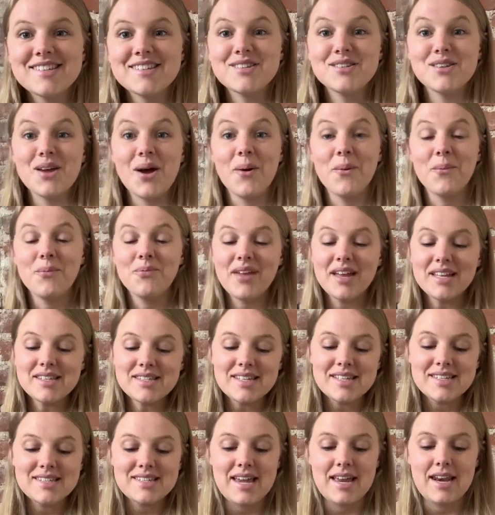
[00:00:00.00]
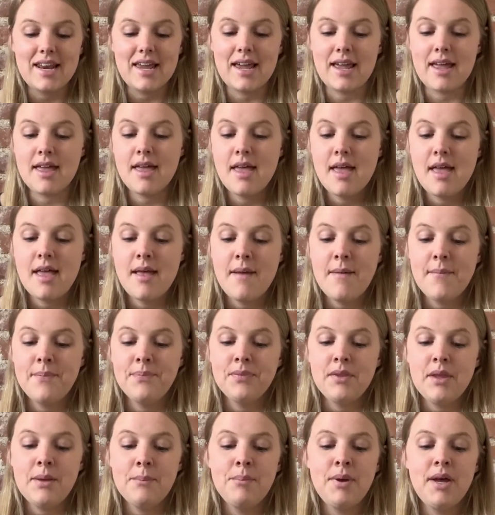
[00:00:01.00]
So that's exciting.
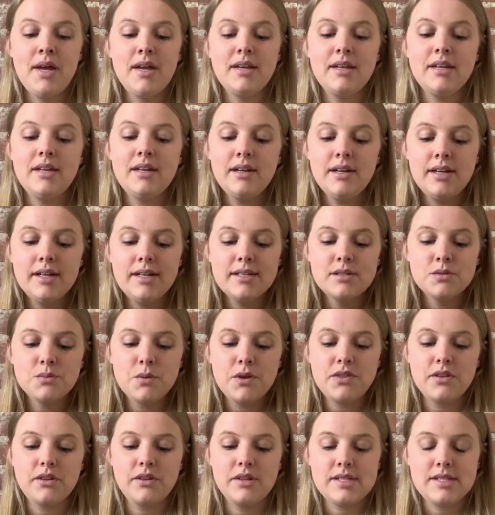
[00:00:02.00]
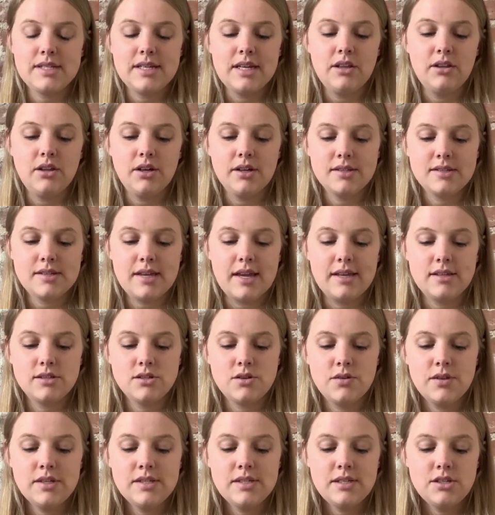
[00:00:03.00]
But here is what the listing looks like.
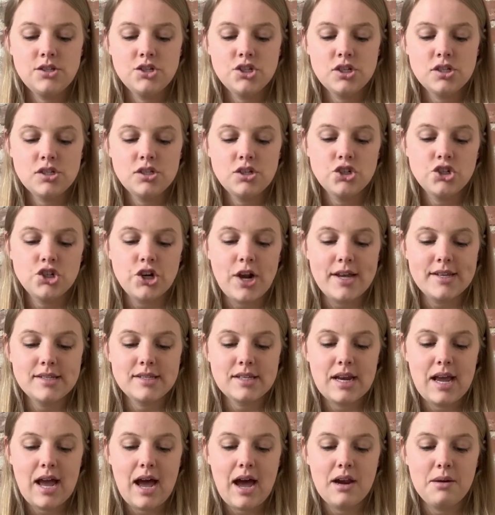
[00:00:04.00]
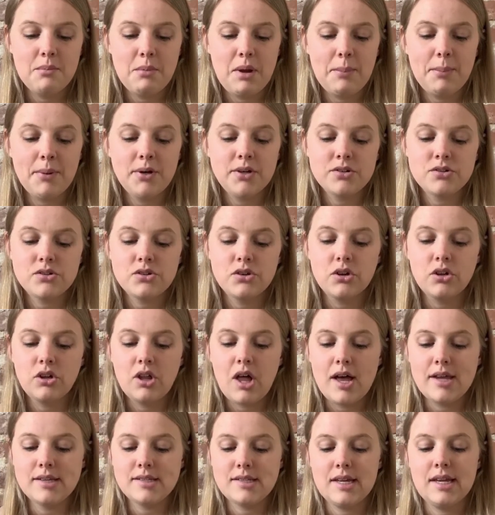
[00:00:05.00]
So this is just a dress that I had in my personal
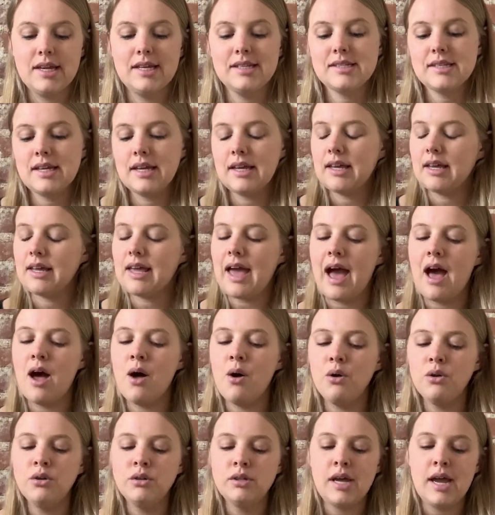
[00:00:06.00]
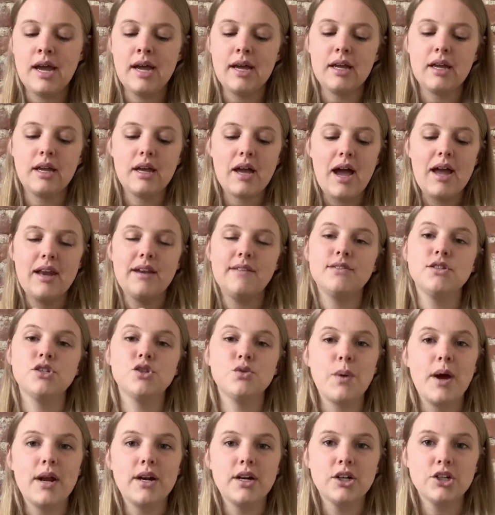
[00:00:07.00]
closet. It's like a cowl neck kind of
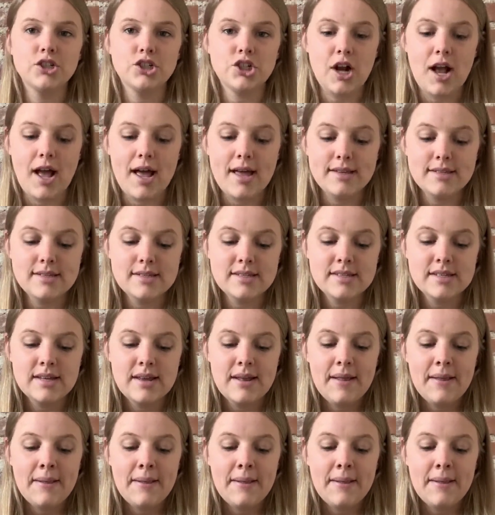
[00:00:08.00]
sweater dress.